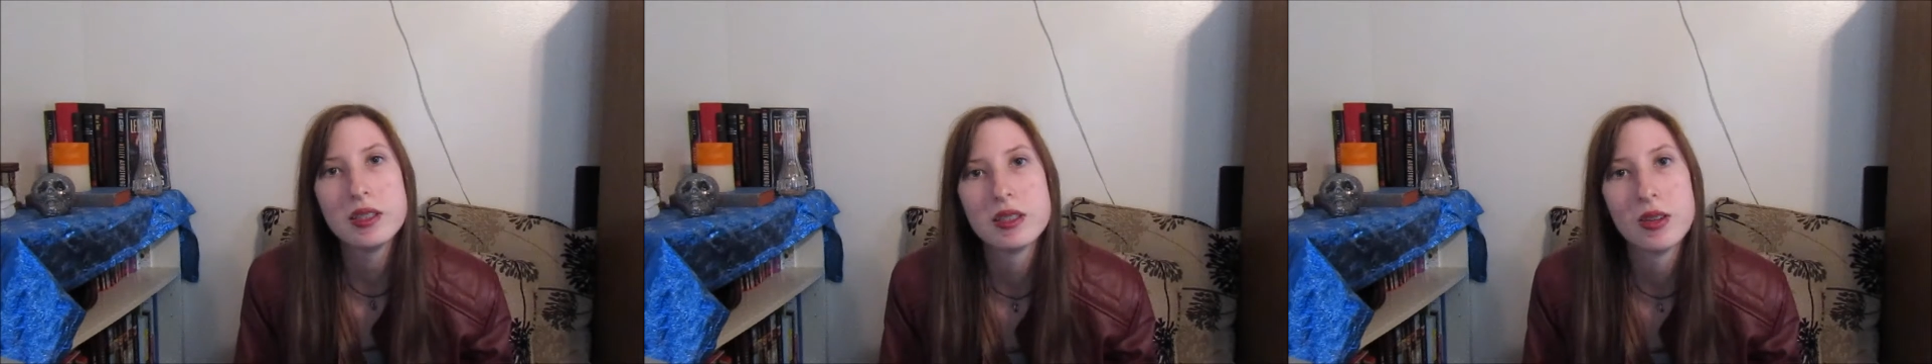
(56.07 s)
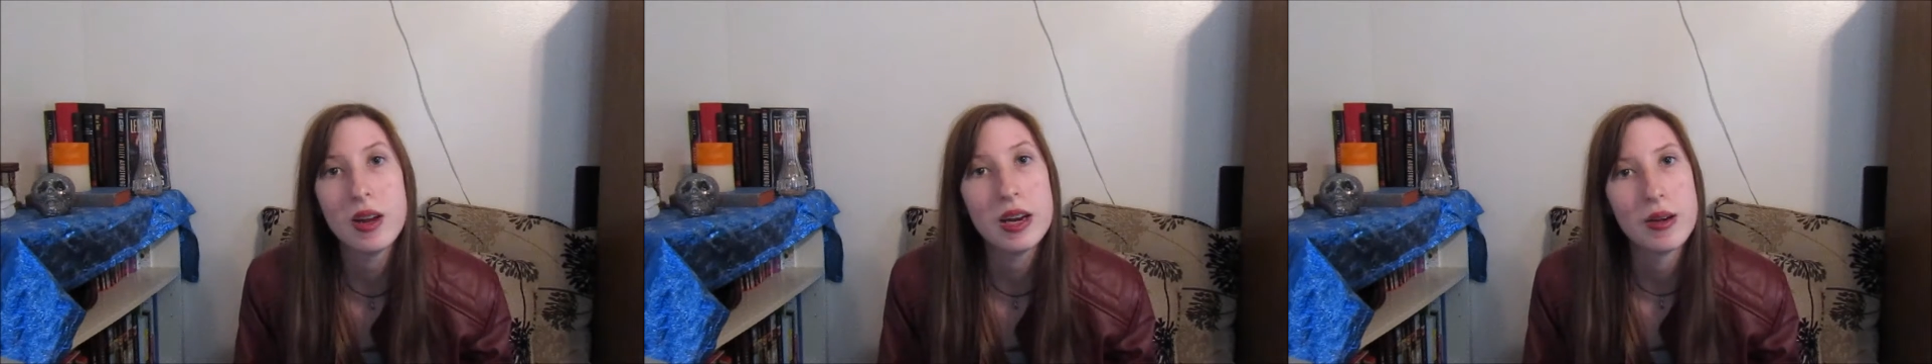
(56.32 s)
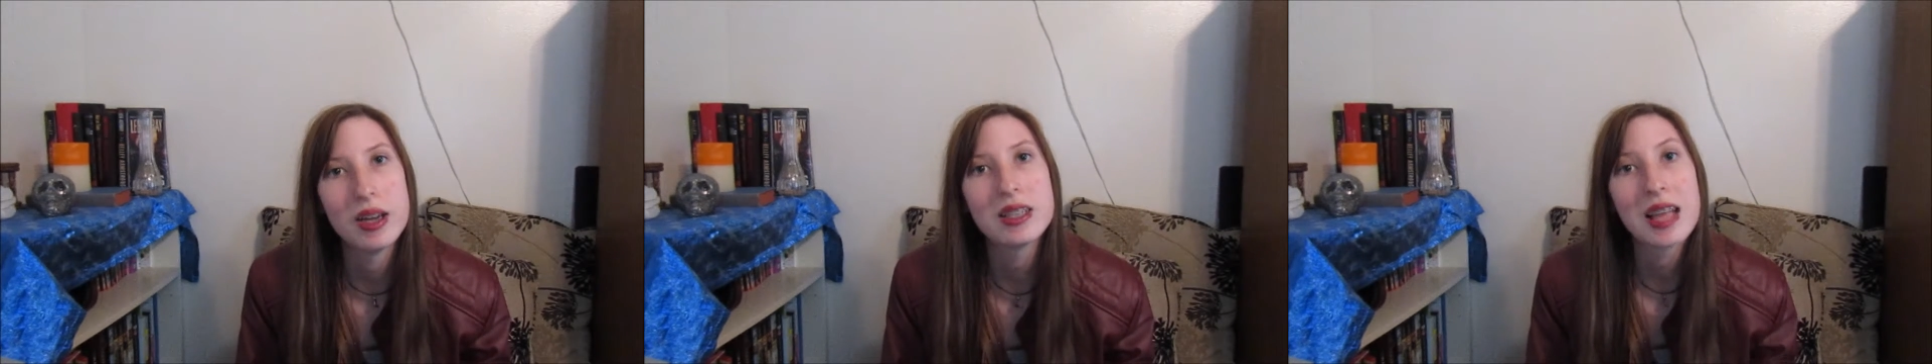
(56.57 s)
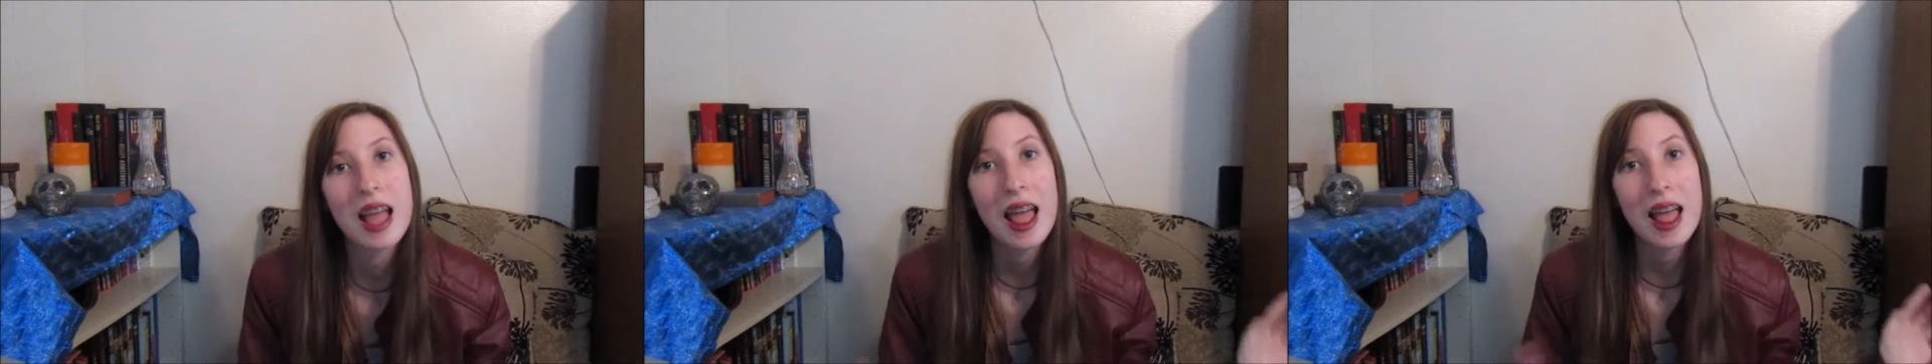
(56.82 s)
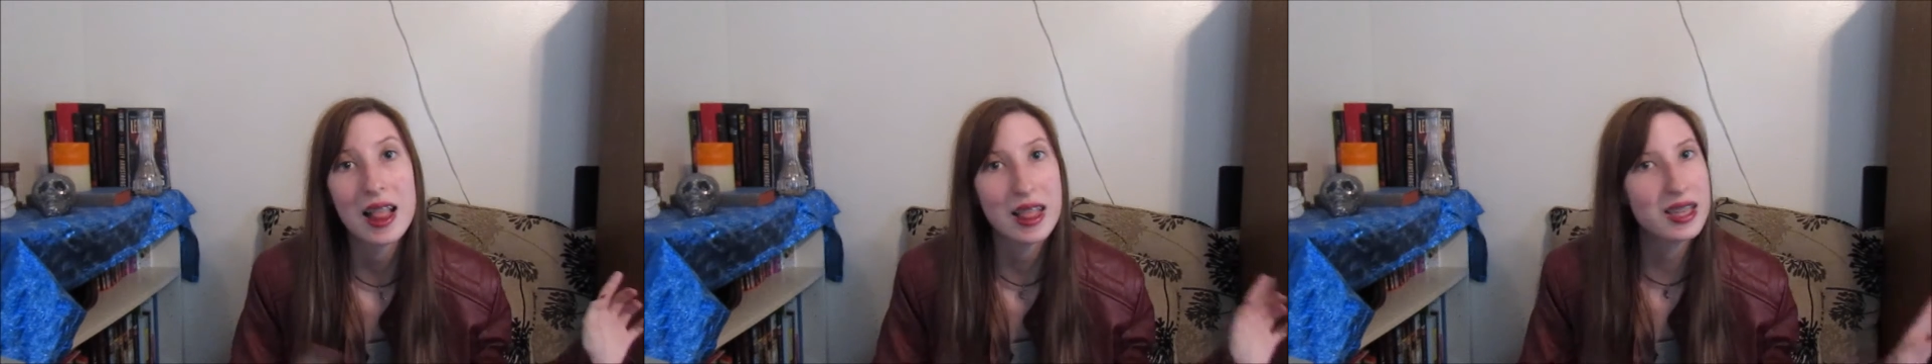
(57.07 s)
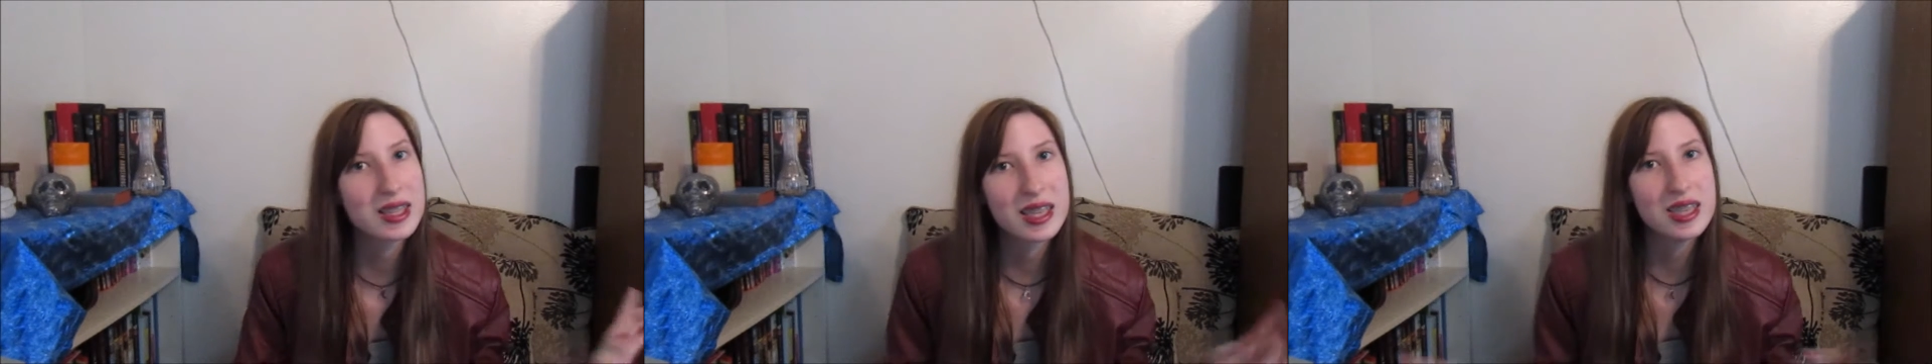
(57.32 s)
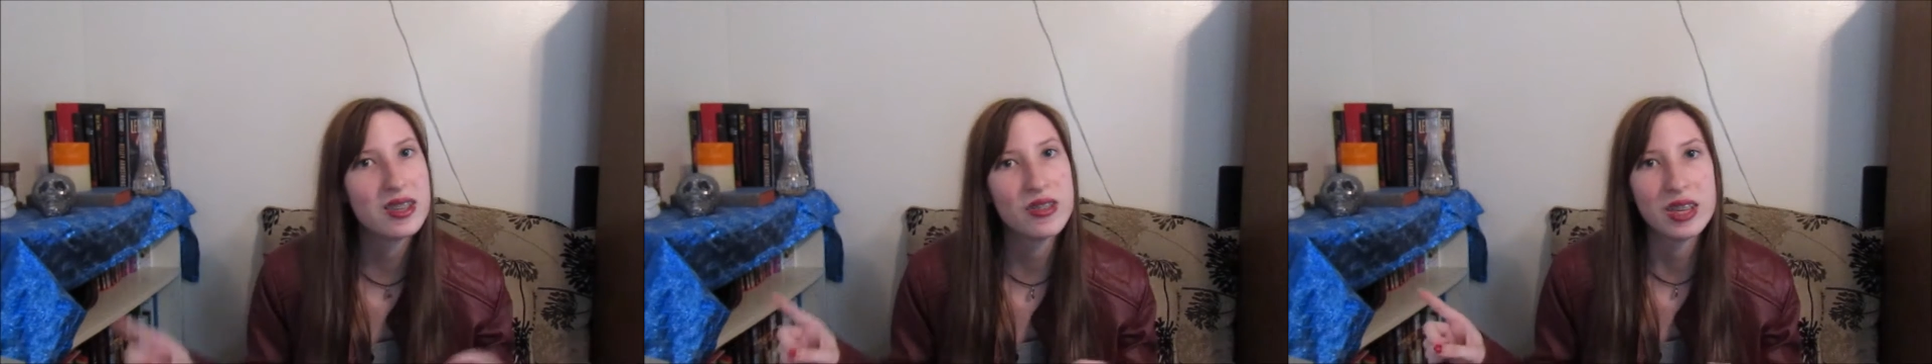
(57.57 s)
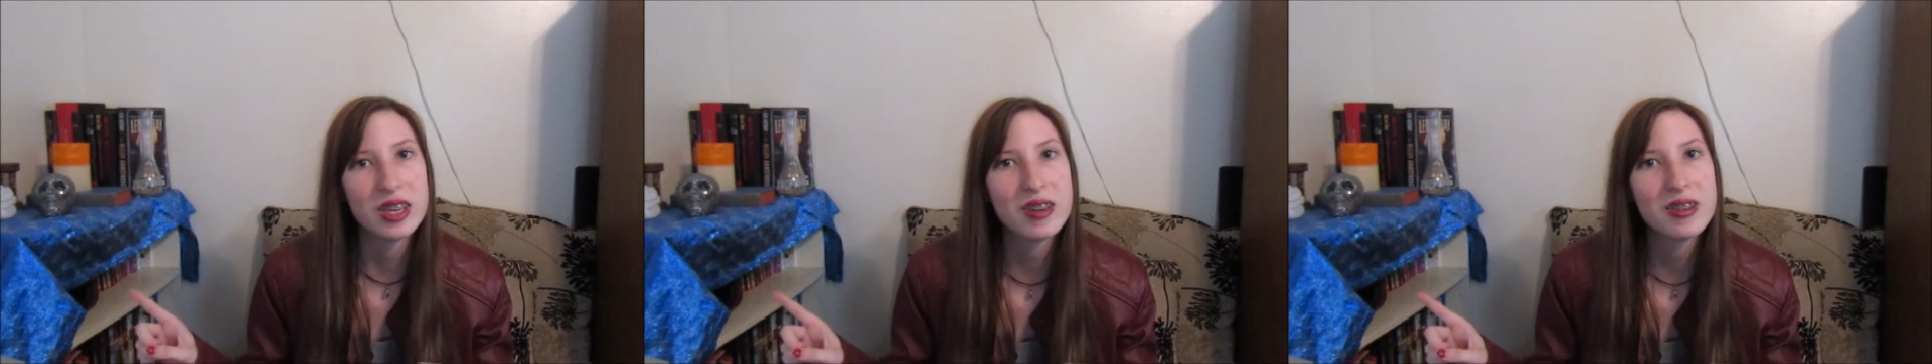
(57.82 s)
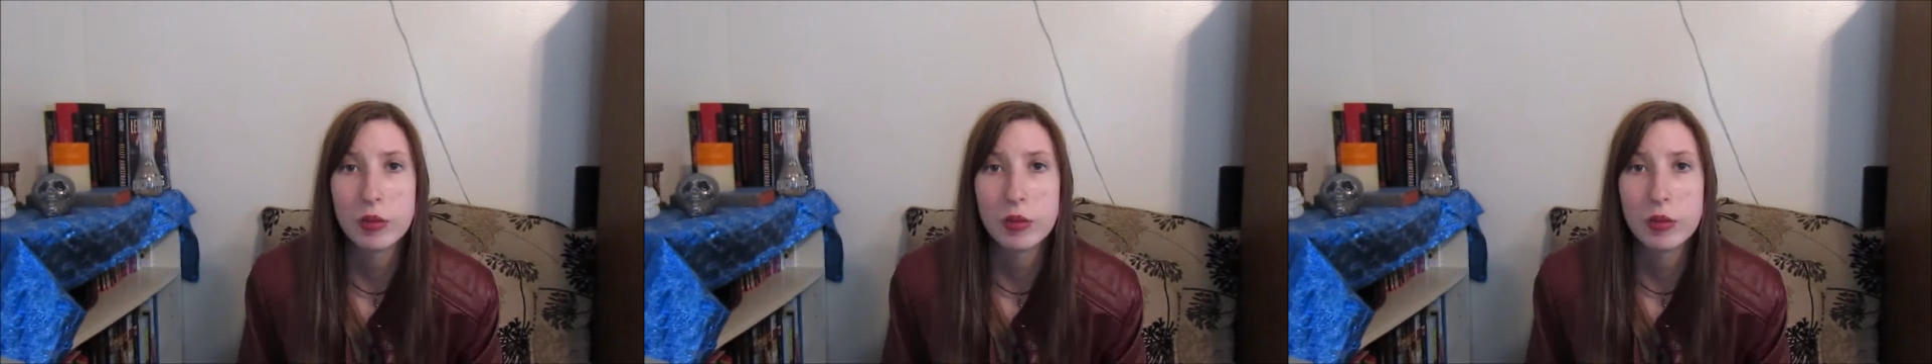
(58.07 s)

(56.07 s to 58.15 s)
So anyway, let's get into the video.